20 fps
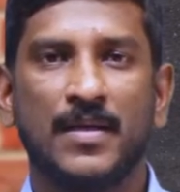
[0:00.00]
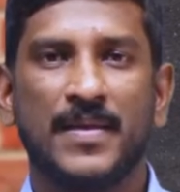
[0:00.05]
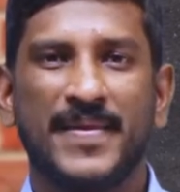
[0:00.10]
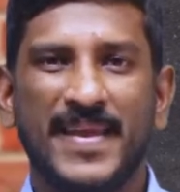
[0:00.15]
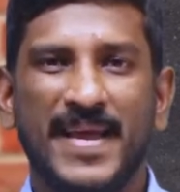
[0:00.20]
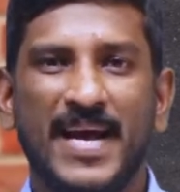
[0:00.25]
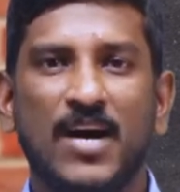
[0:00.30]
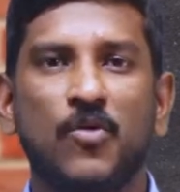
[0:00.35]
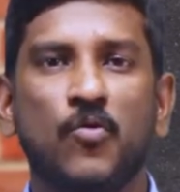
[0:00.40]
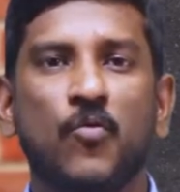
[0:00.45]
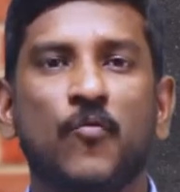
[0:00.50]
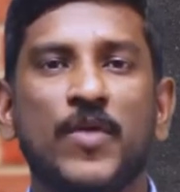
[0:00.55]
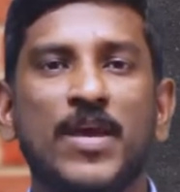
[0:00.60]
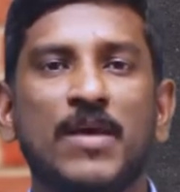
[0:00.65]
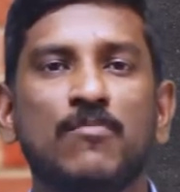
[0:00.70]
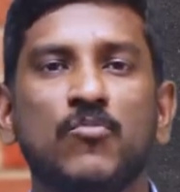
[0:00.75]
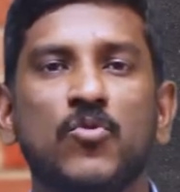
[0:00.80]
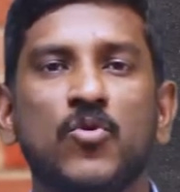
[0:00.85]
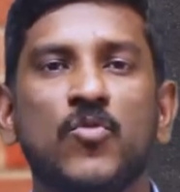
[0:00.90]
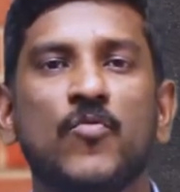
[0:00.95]
Now
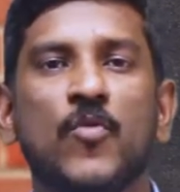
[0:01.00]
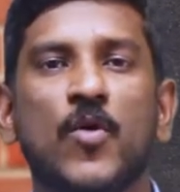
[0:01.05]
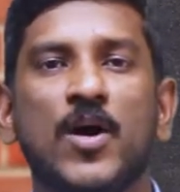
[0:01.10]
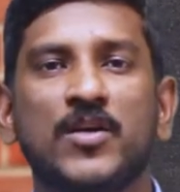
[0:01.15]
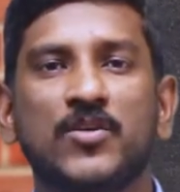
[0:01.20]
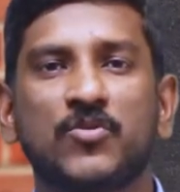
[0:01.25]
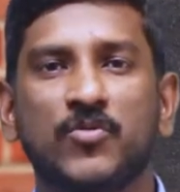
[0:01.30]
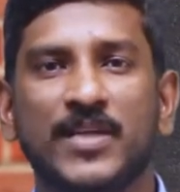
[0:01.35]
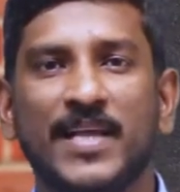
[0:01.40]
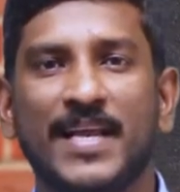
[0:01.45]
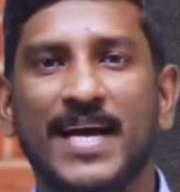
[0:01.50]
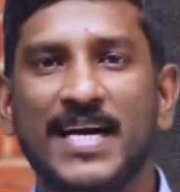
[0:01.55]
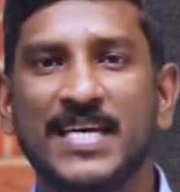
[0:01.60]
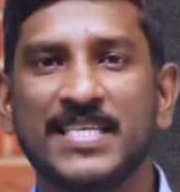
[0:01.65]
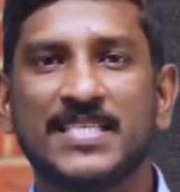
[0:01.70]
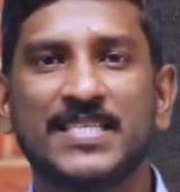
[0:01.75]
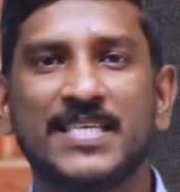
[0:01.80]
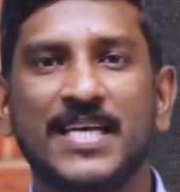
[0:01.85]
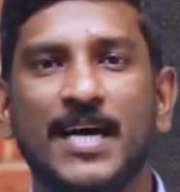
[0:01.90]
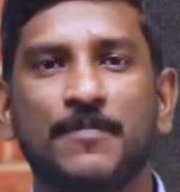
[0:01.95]
we move on to the
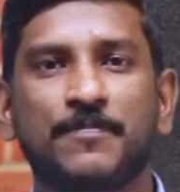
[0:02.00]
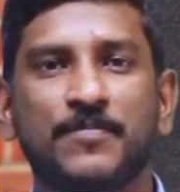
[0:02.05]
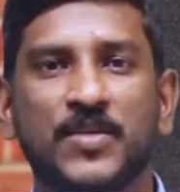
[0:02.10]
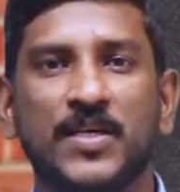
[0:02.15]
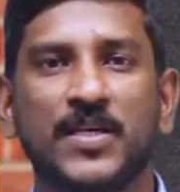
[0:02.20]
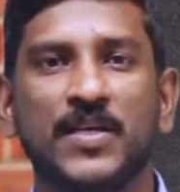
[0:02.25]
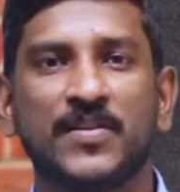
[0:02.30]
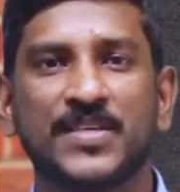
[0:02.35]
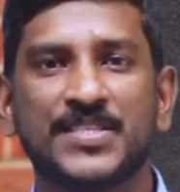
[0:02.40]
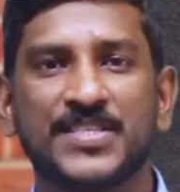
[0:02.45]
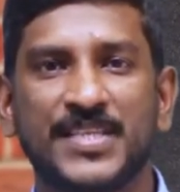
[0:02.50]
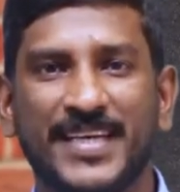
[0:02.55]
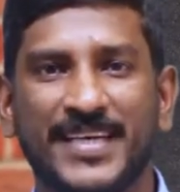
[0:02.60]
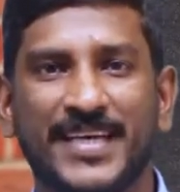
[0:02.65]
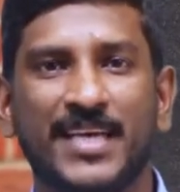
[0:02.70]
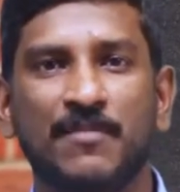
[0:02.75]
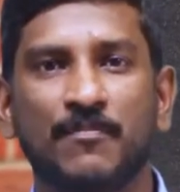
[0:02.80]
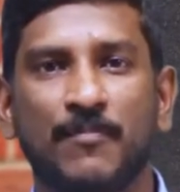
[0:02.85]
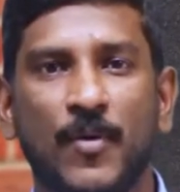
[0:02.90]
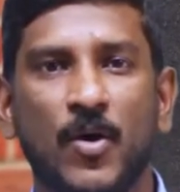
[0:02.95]
last chapter in the
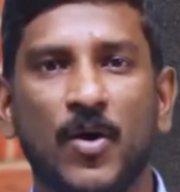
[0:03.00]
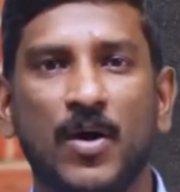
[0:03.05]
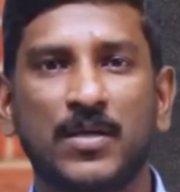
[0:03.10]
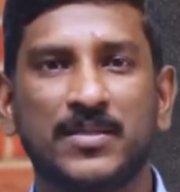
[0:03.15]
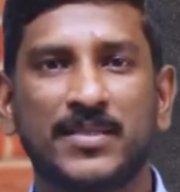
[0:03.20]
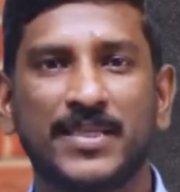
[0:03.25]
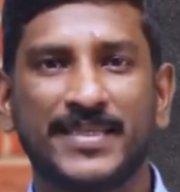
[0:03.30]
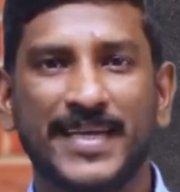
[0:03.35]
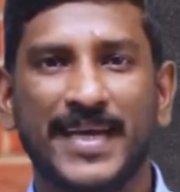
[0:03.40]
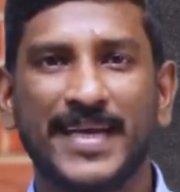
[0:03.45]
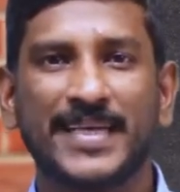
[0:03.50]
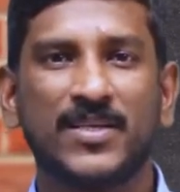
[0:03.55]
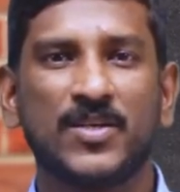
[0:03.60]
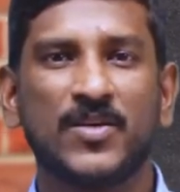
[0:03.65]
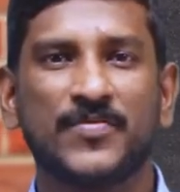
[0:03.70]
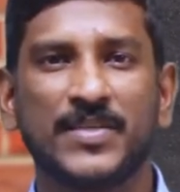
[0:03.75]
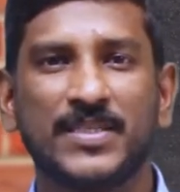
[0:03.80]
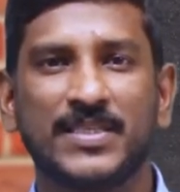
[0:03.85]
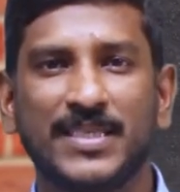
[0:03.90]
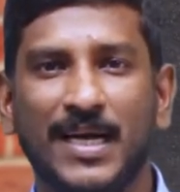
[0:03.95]
second block. The
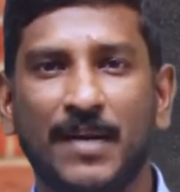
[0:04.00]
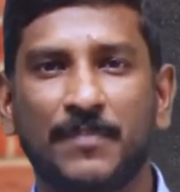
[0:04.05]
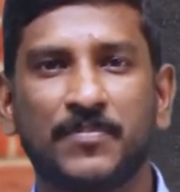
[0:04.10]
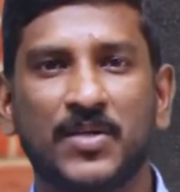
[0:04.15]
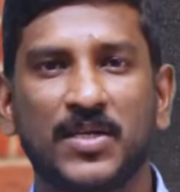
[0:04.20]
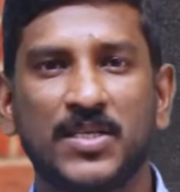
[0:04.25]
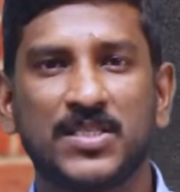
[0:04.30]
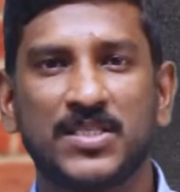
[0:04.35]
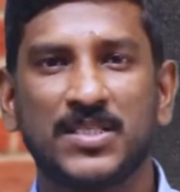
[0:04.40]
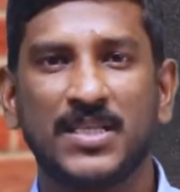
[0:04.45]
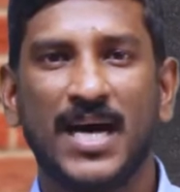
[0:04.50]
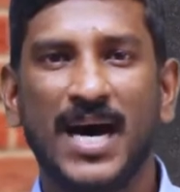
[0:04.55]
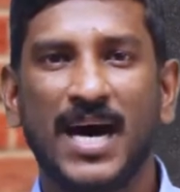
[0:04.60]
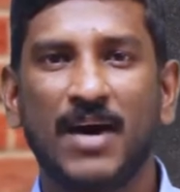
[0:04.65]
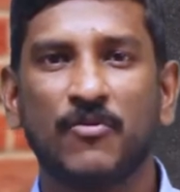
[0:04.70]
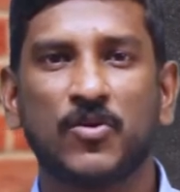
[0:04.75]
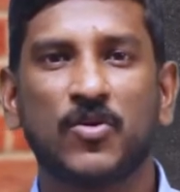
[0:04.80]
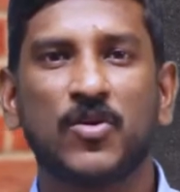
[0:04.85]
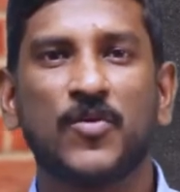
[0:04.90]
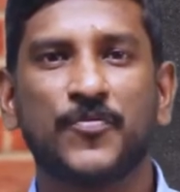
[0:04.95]
title of the chapter is The
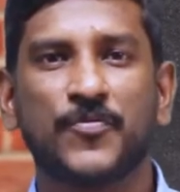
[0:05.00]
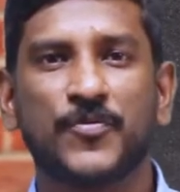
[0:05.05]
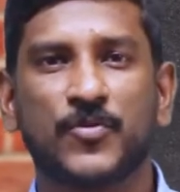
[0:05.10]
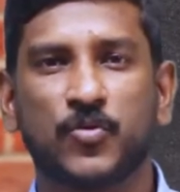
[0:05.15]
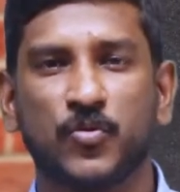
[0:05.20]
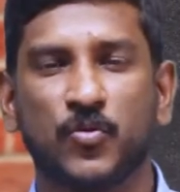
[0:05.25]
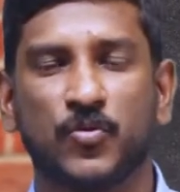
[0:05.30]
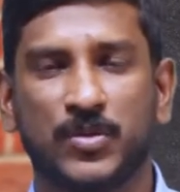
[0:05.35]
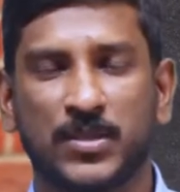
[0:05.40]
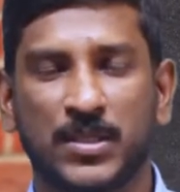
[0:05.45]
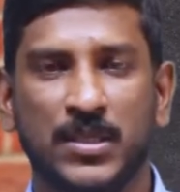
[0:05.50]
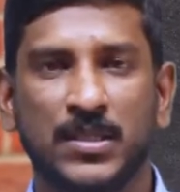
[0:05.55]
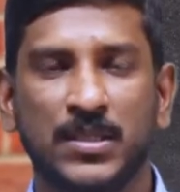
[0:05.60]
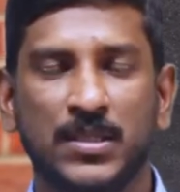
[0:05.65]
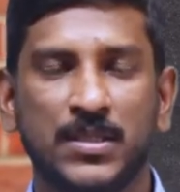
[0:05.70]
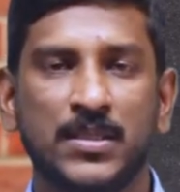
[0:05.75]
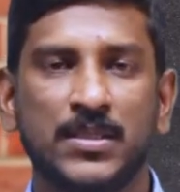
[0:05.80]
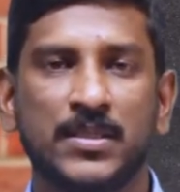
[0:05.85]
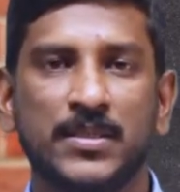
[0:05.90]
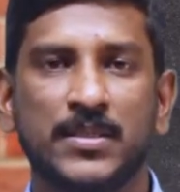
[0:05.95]
Hour of Truth.
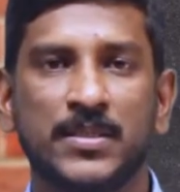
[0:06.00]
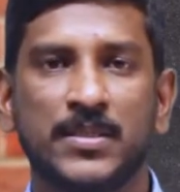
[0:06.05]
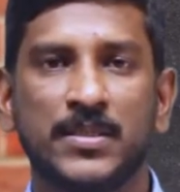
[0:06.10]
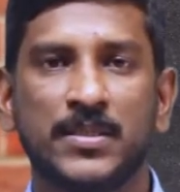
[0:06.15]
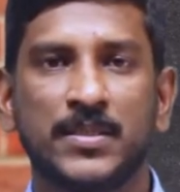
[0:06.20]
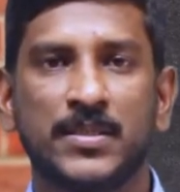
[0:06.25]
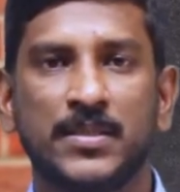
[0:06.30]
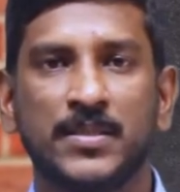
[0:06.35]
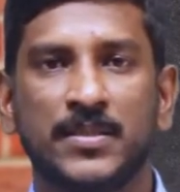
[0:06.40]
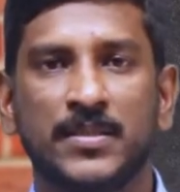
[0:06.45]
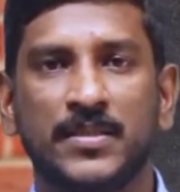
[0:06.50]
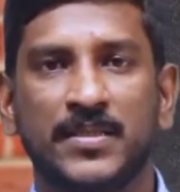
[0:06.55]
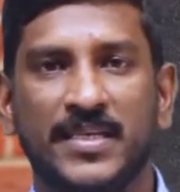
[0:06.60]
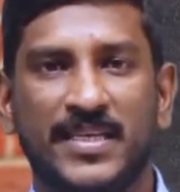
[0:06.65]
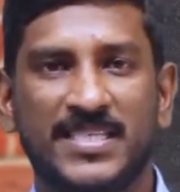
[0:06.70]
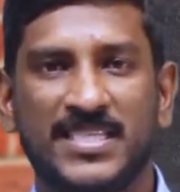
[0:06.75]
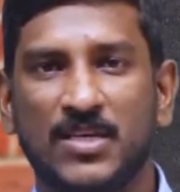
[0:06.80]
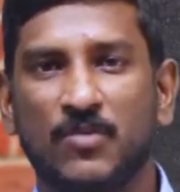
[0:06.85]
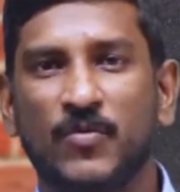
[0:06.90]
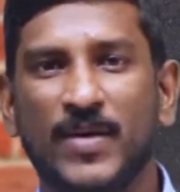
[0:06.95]

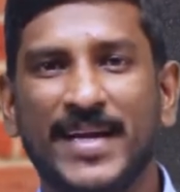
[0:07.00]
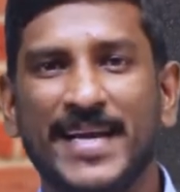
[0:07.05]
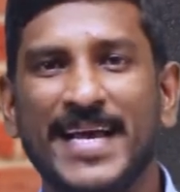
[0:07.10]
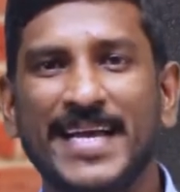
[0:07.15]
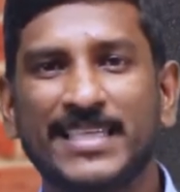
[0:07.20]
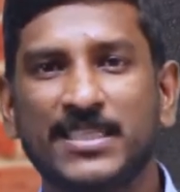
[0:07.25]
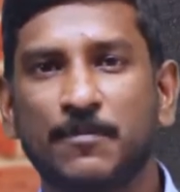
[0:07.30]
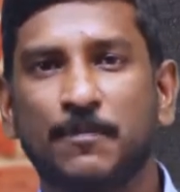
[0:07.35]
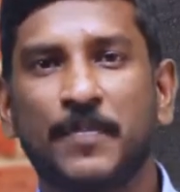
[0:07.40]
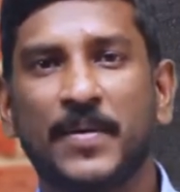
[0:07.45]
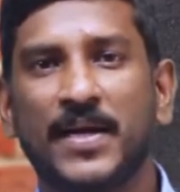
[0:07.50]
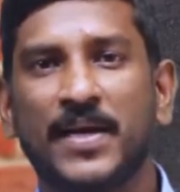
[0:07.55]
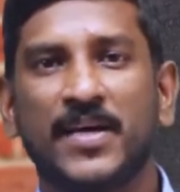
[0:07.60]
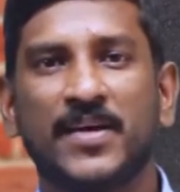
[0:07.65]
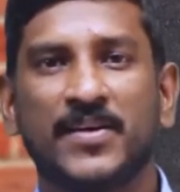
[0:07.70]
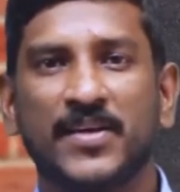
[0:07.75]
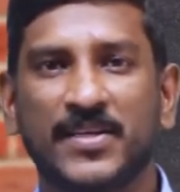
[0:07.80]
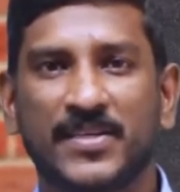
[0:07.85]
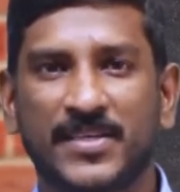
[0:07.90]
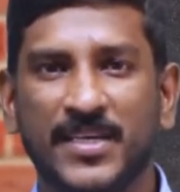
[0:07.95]
It is a one-act
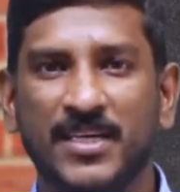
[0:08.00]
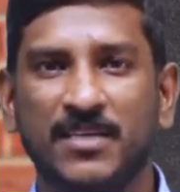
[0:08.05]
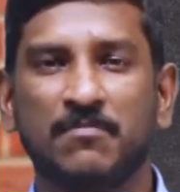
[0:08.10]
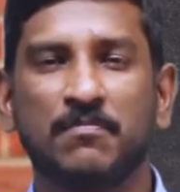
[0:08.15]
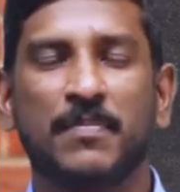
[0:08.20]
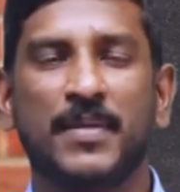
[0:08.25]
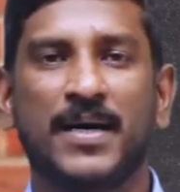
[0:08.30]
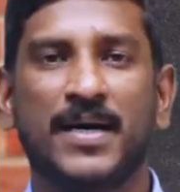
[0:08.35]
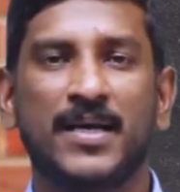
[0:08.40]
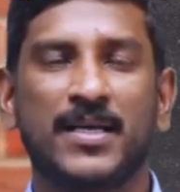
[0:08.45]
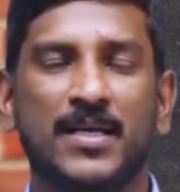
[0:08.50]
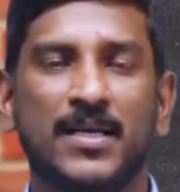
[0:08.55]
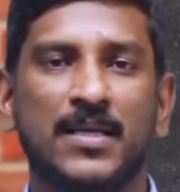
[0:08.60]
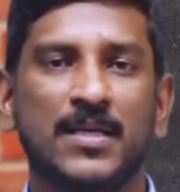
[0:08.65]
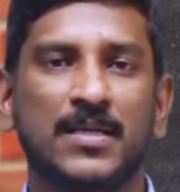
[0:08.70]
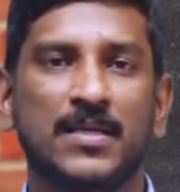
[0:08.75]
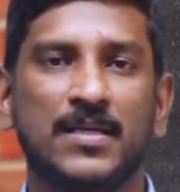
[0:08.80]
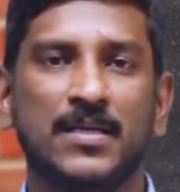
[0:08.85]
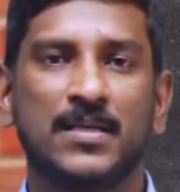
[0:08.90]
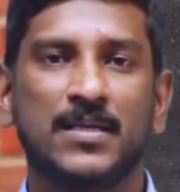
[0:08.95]
play written
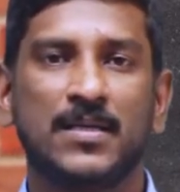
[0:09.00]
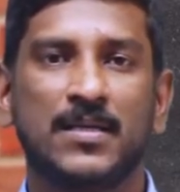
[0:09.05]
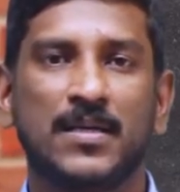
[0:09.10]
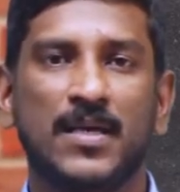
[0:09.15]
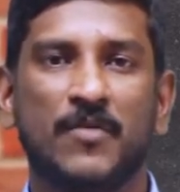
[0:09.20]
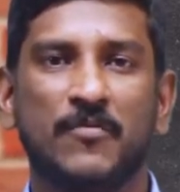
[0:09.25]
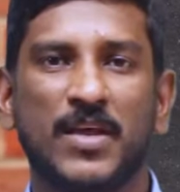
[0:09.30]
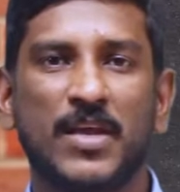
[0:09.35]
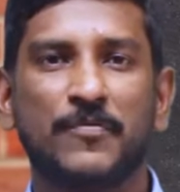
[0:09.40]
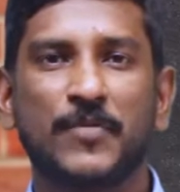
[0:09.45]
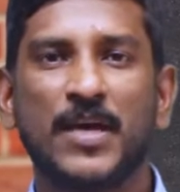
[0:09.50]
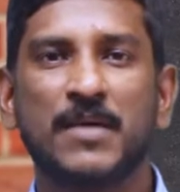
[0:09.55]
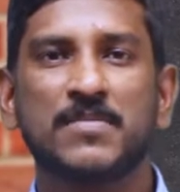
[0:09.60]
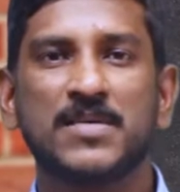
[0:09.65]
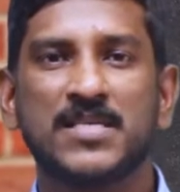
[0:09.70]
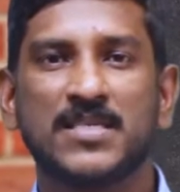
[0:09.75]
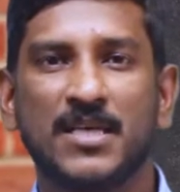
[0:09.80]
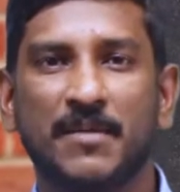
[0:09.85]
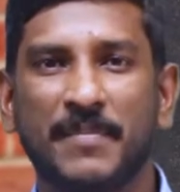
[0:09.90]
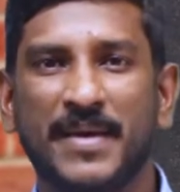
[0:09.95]
by a very
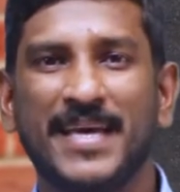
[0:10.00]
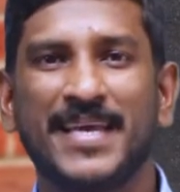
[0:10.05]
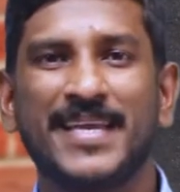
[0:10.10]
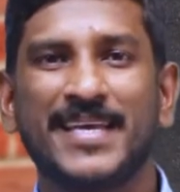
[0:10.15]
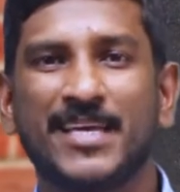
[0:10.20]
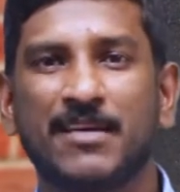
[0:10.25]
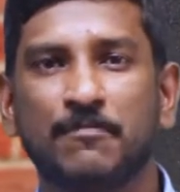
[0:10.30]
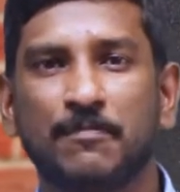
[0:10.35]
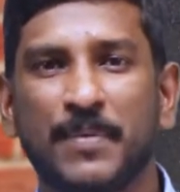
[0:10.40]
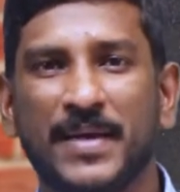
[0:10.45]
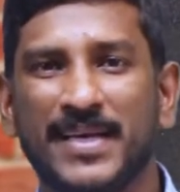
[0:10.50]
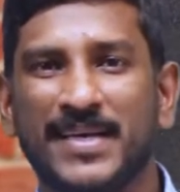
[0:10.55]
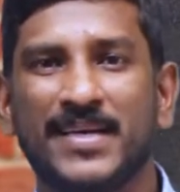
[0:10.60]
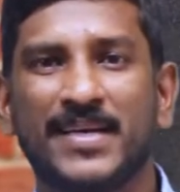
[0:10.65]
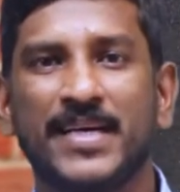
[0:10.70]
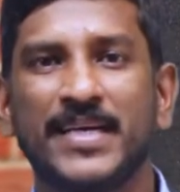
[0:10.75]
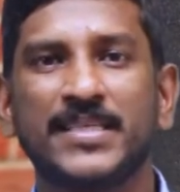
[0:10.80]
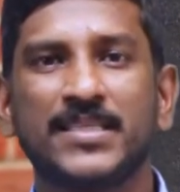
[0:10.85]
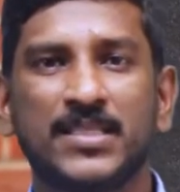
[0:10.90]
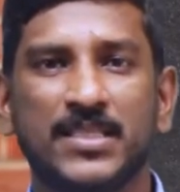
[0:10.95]
famous American
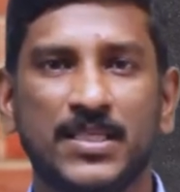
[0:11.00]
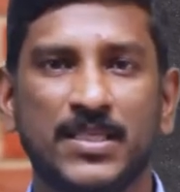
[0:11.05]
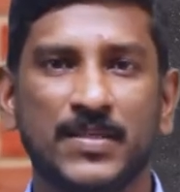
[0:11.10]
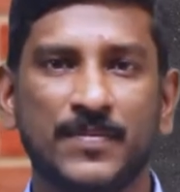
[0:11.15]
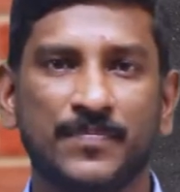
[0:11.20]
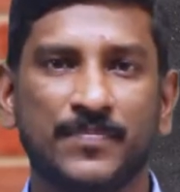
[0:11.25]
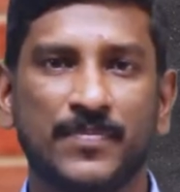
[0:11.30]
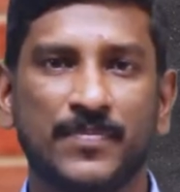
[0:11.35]
playwright,